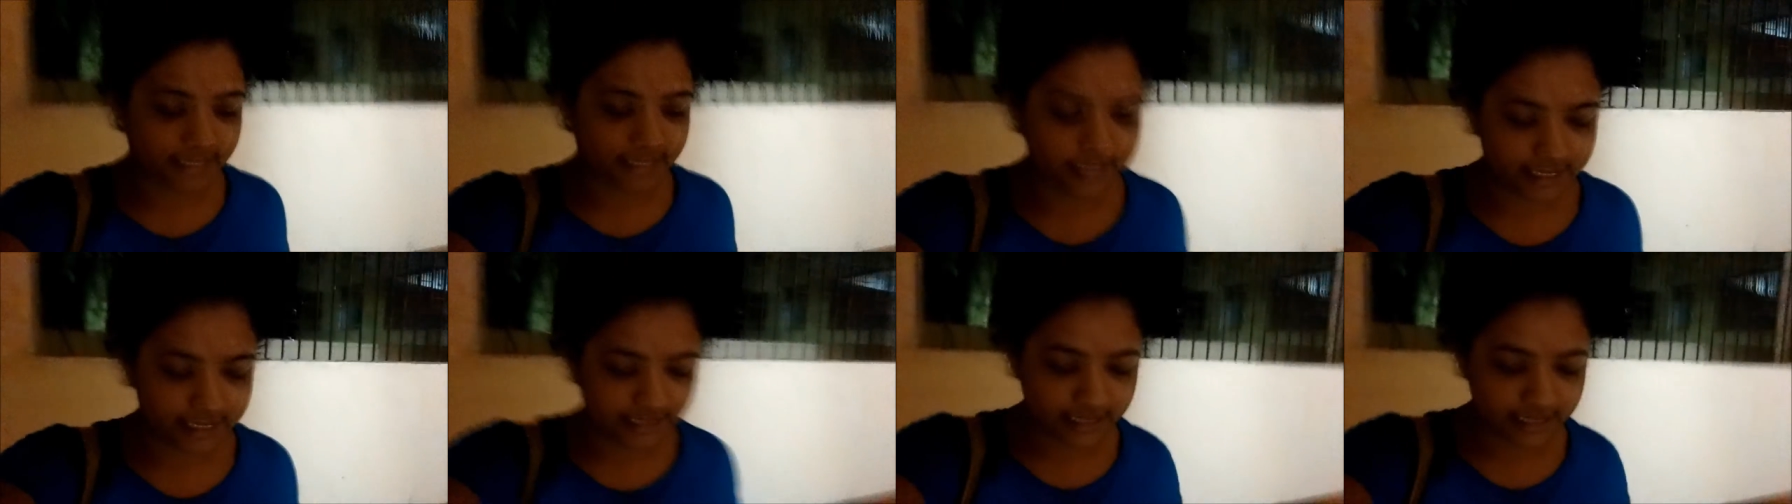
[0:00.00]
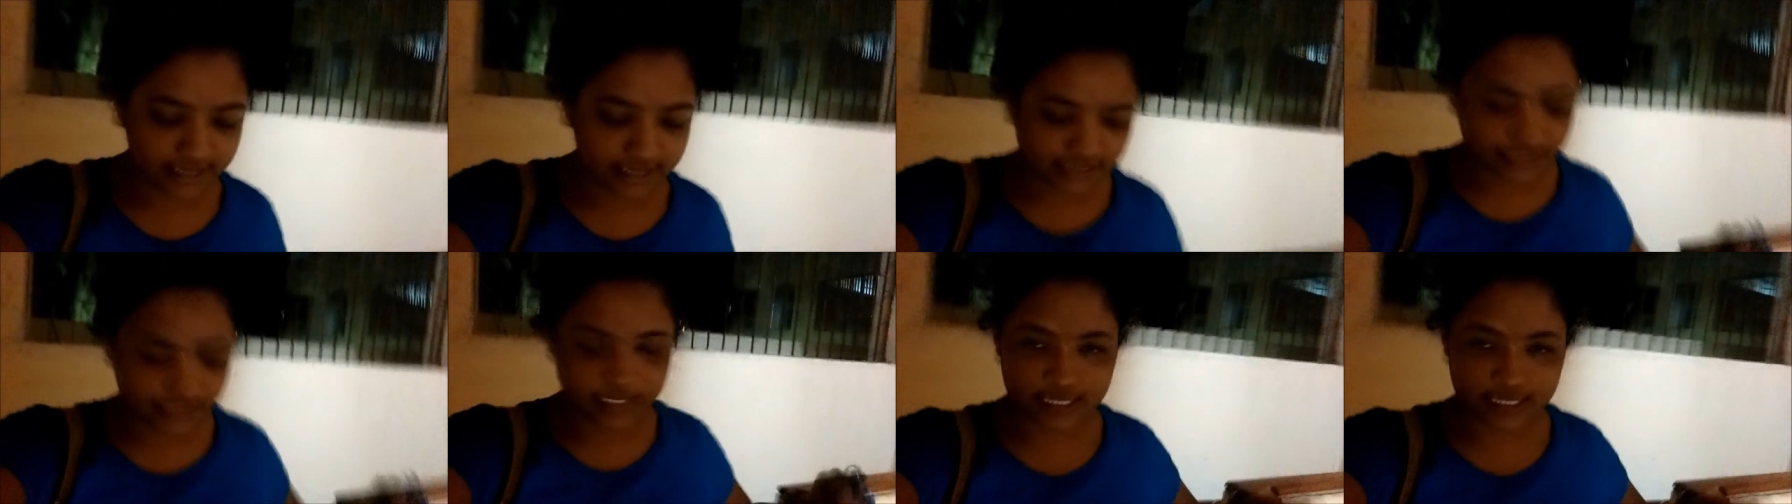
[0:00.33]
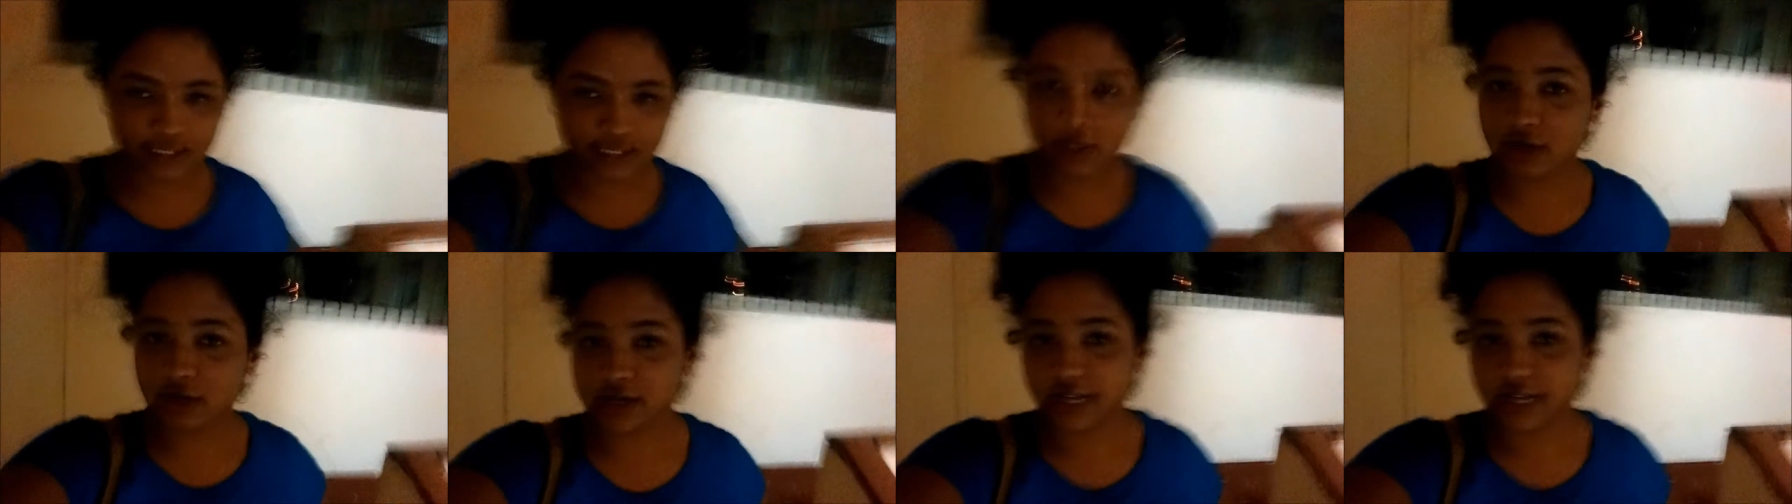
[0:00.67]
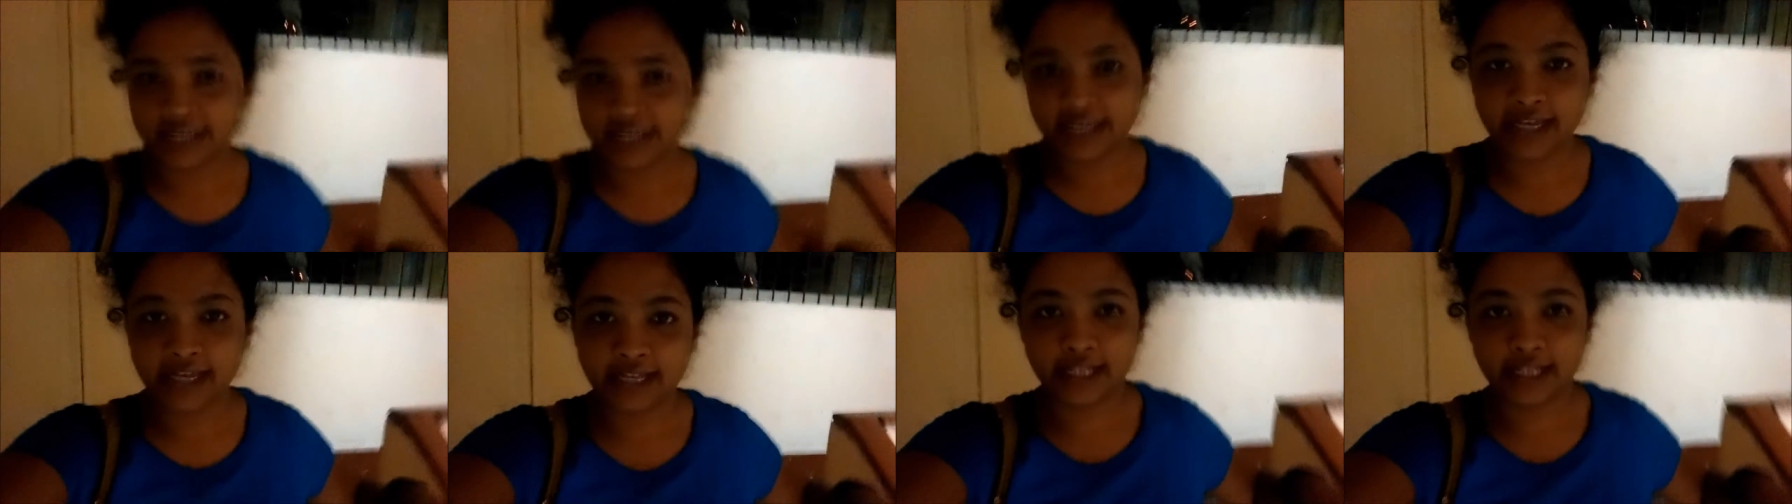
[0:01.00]
it is
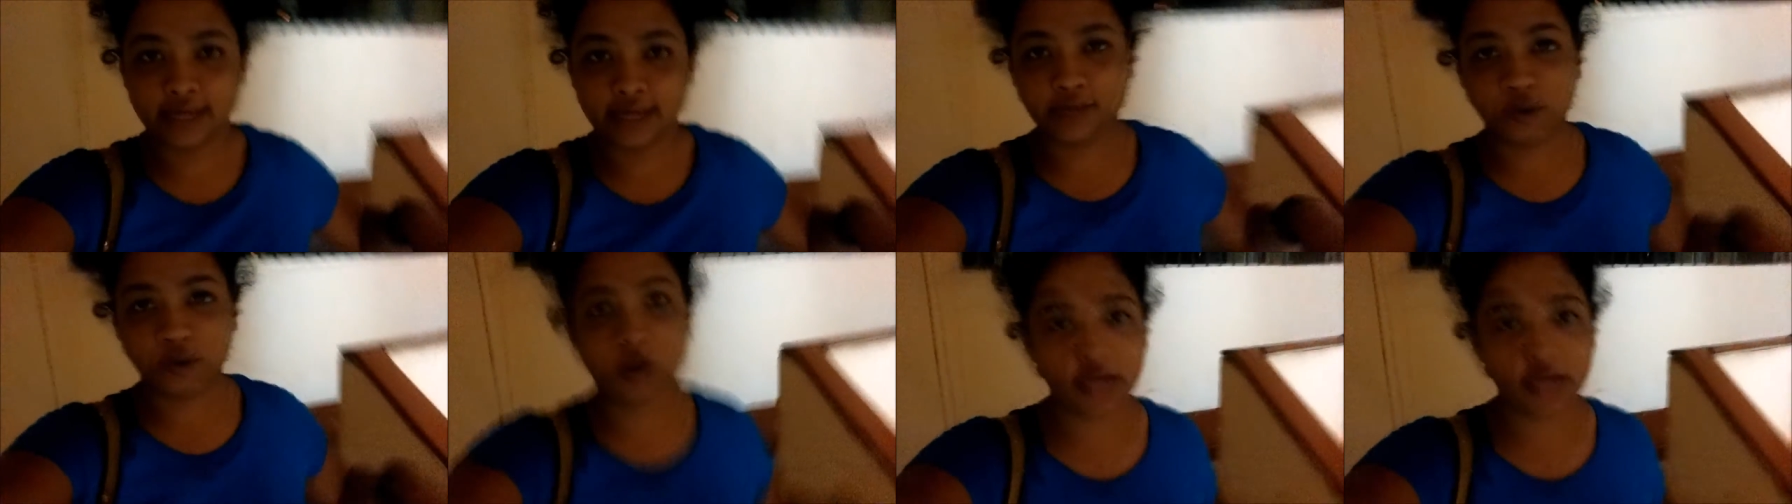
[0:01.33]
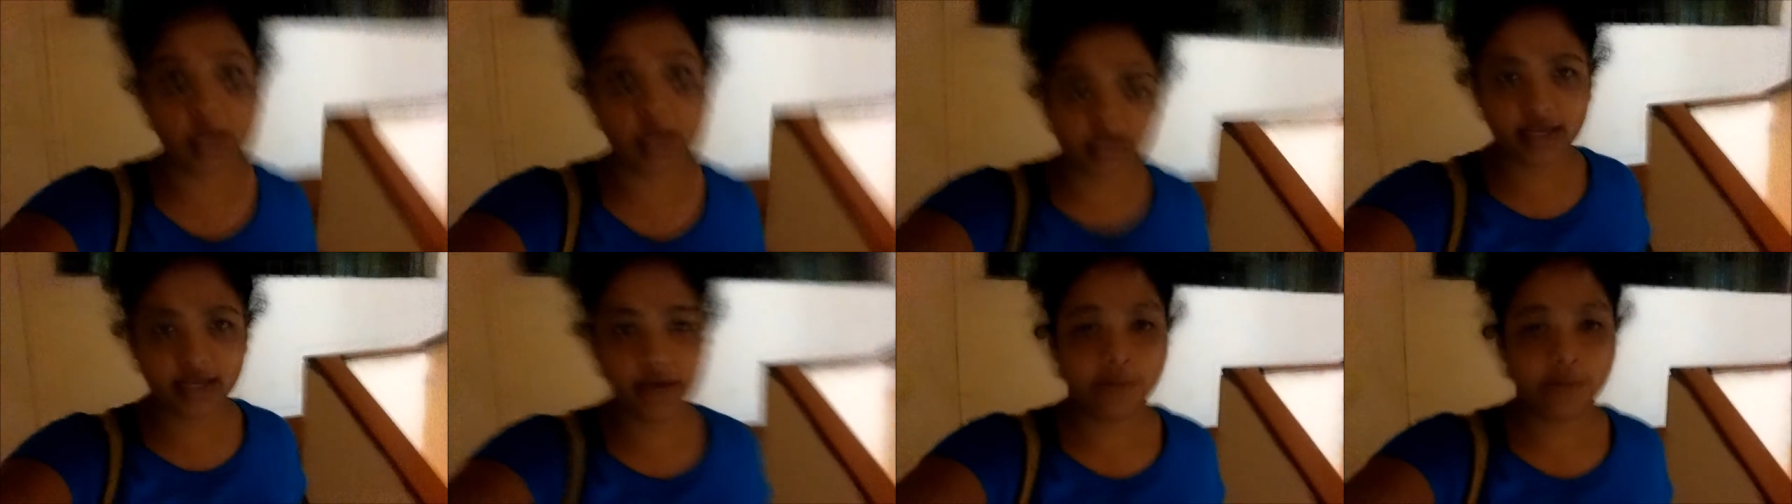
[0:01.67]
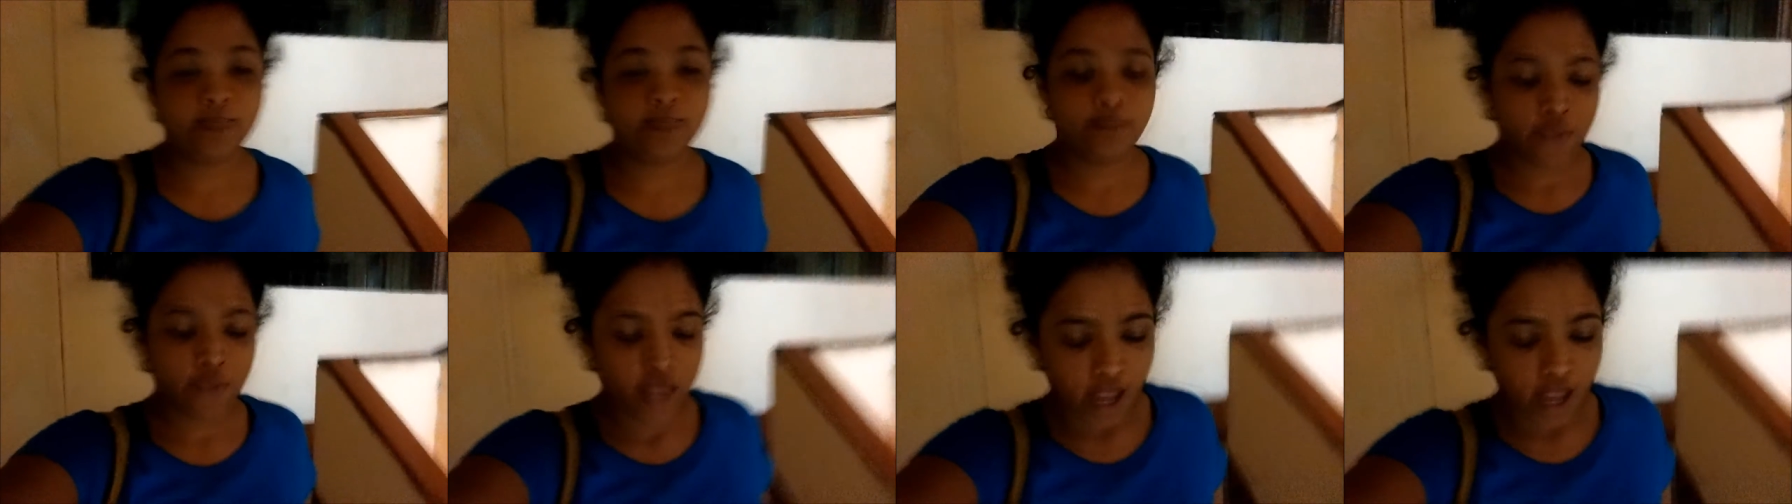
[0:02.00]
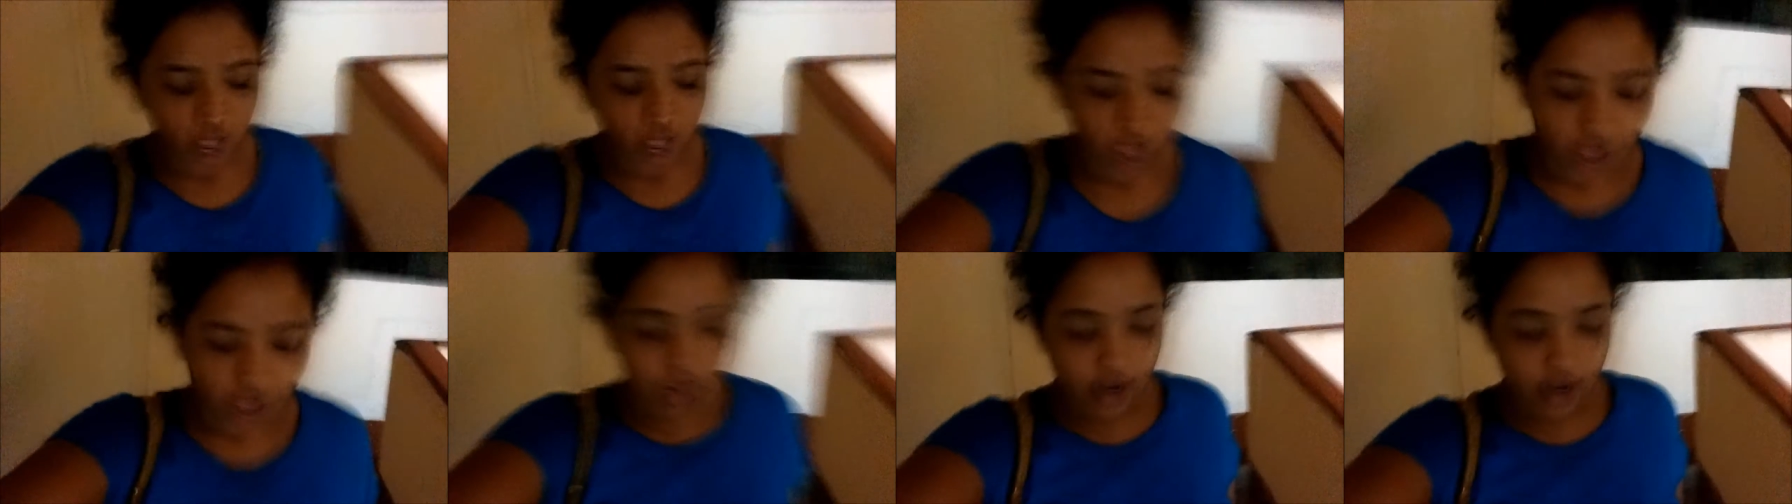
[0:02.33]
6:30 in the morning.
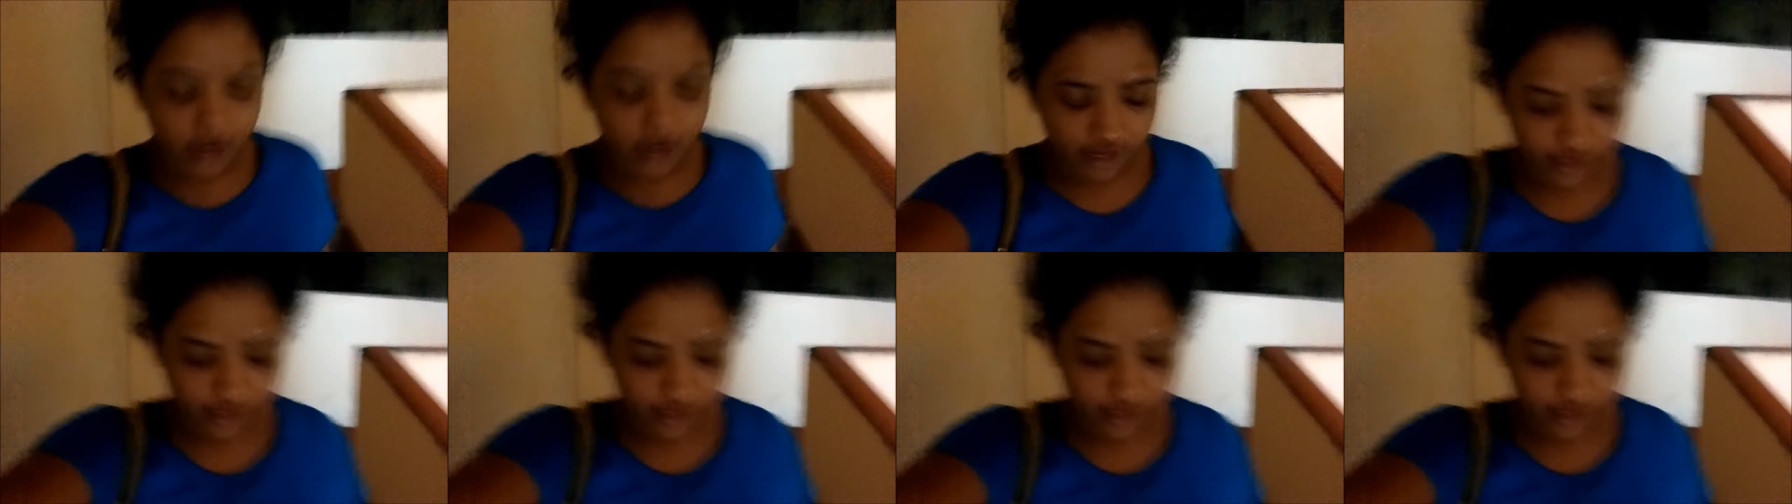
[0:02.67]
I